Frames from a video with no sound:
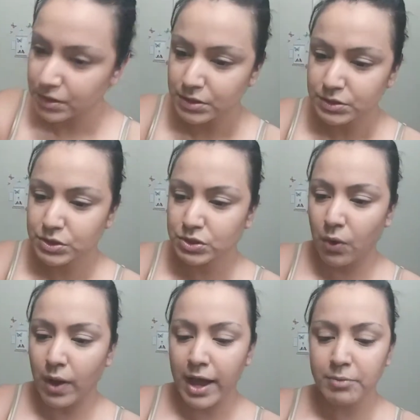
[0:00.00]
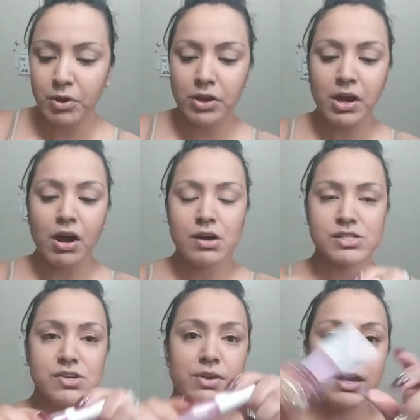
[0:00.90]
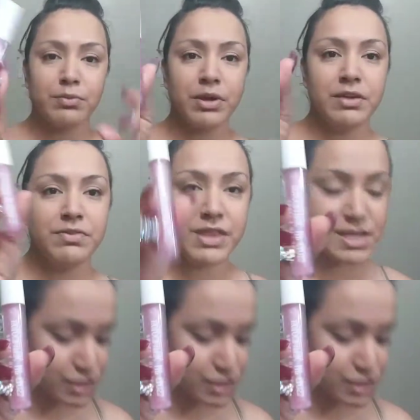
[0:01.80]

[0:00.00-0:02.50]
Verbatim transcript: So I'm gonna also get rid of this